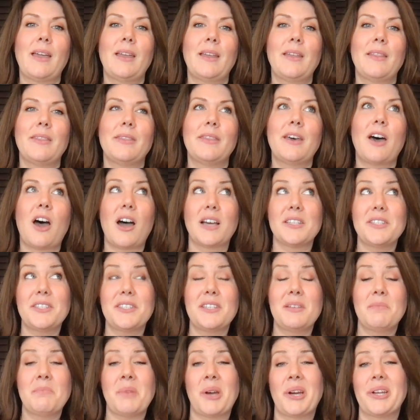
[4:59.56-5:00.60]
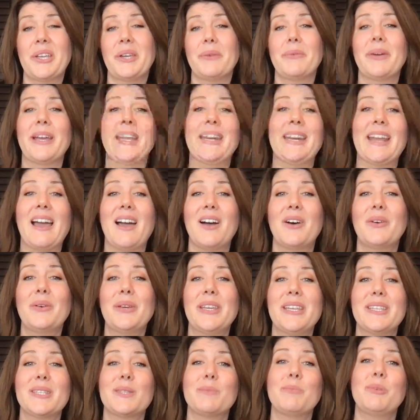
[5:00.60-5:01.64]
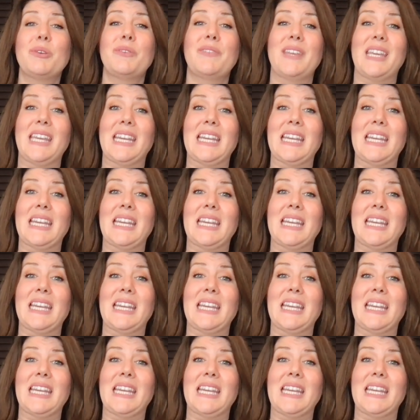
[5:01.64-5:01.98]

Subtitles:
the Austin market right now is moving